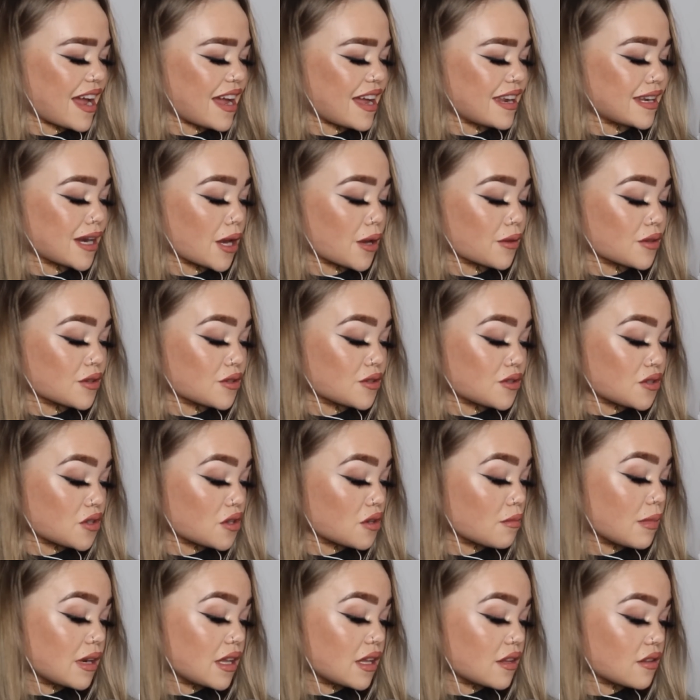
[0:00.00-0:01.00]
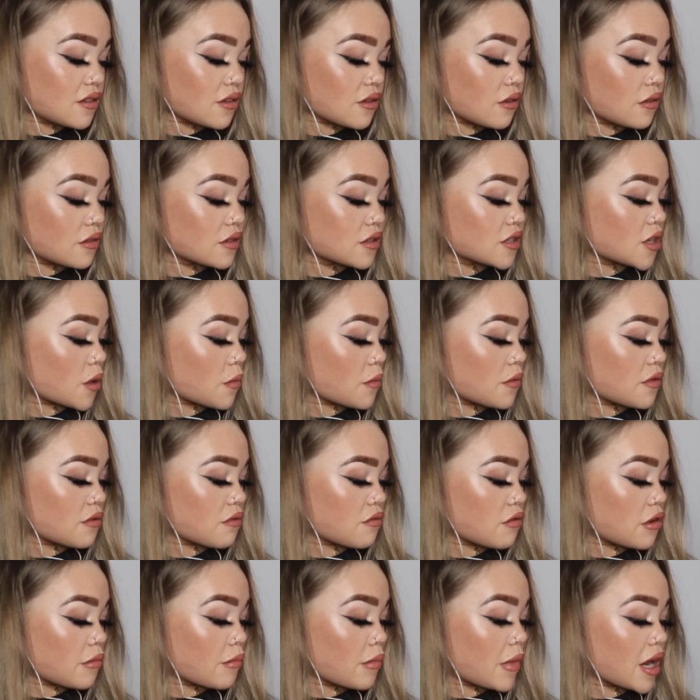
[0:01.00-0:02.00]
Now there's too many thoughts going
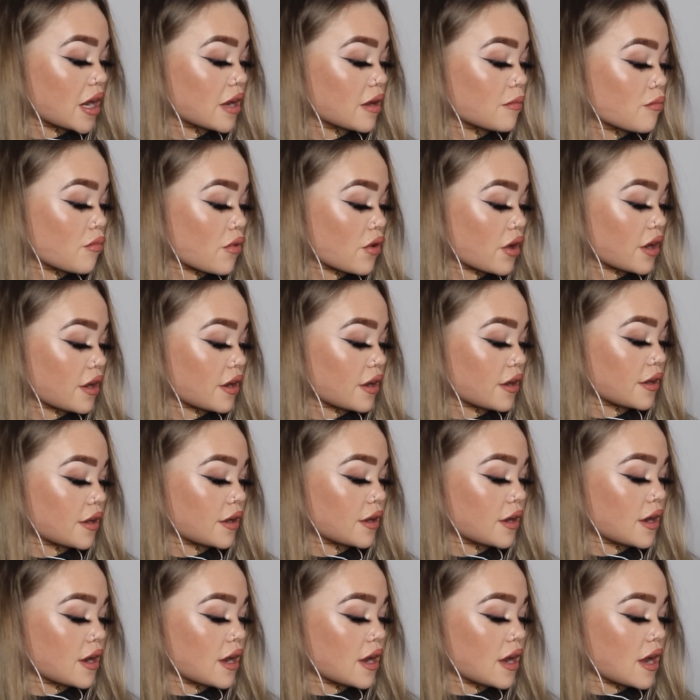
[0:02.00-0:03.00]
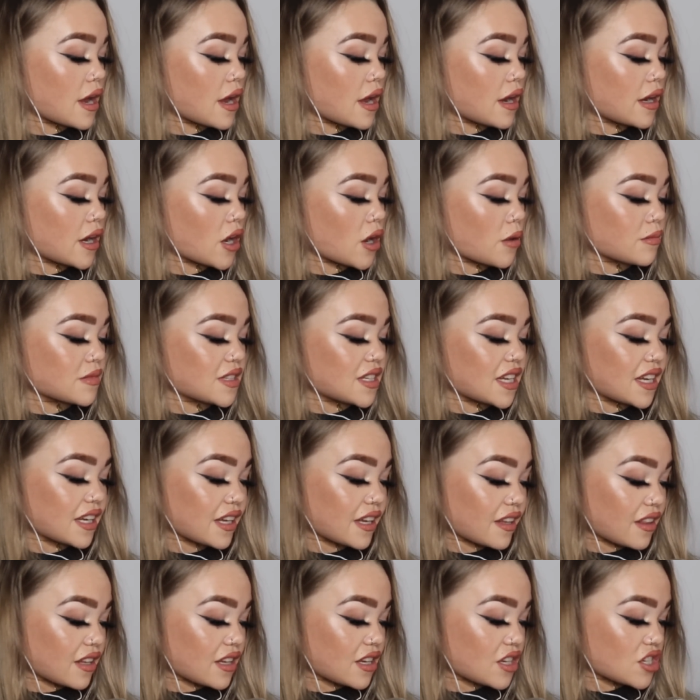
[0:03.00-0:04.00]
through my brain. Now I'm
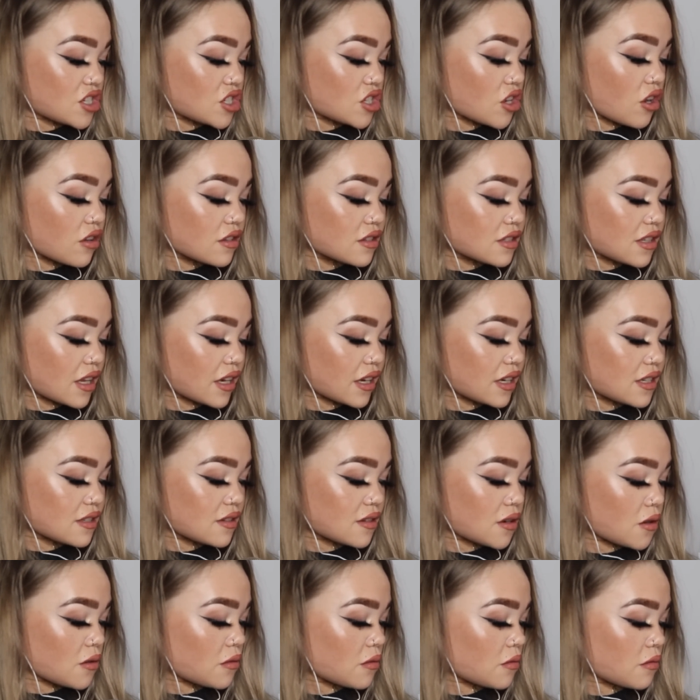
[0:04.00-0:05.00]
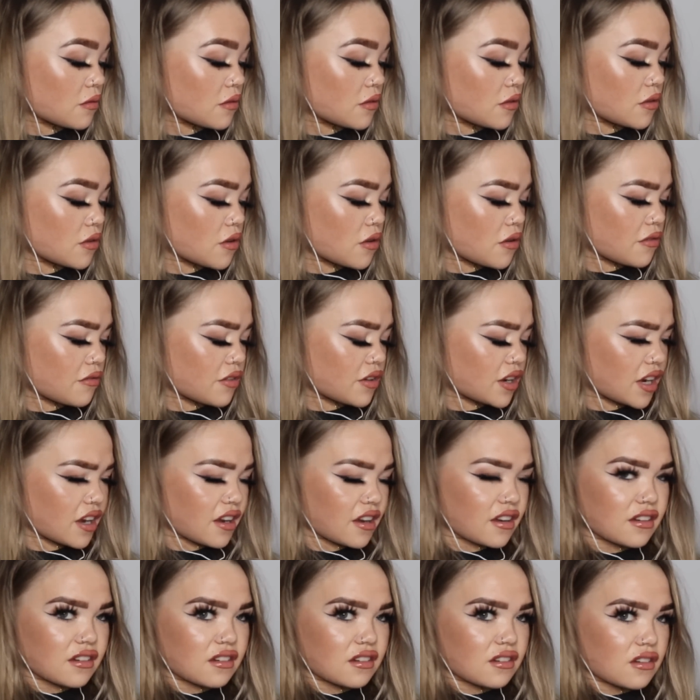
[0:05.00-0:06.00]
taking these shots like it's no
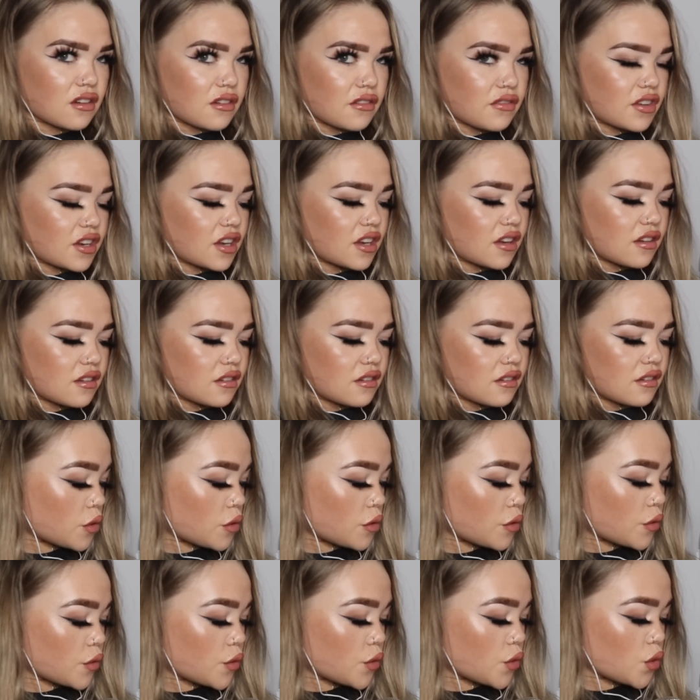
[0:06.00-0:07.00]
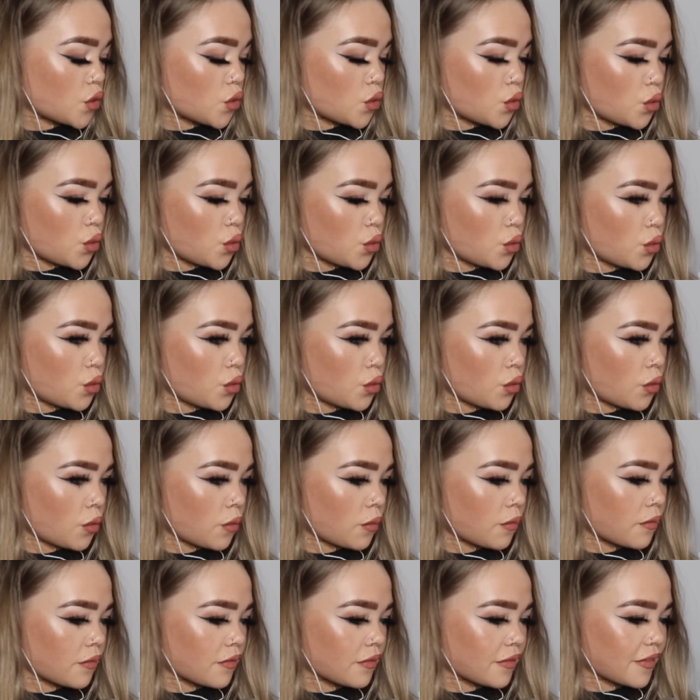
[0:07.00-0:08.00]
Novocaine. Ooh,
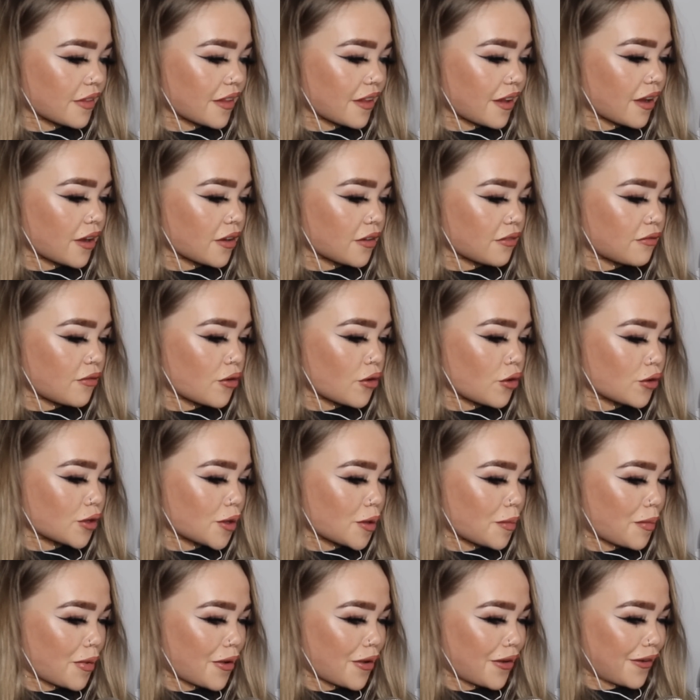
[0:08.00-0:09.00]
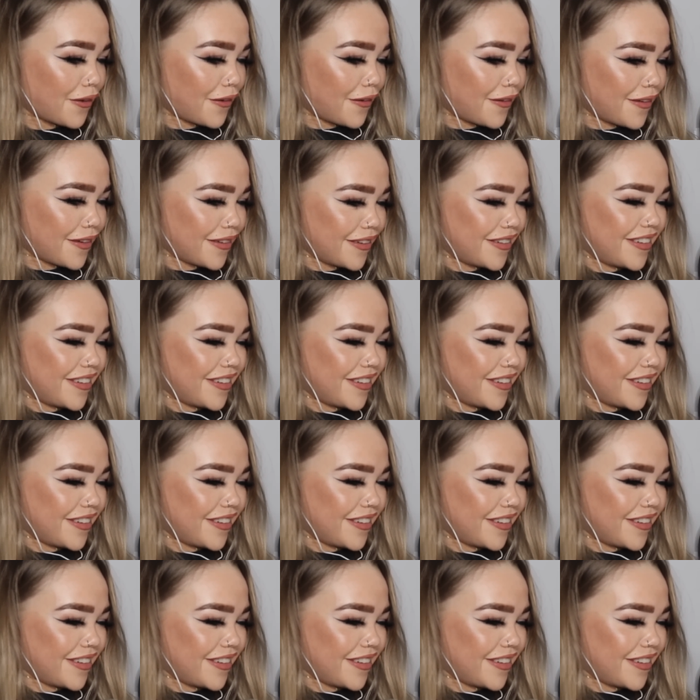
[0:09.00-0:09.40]
I fall apart.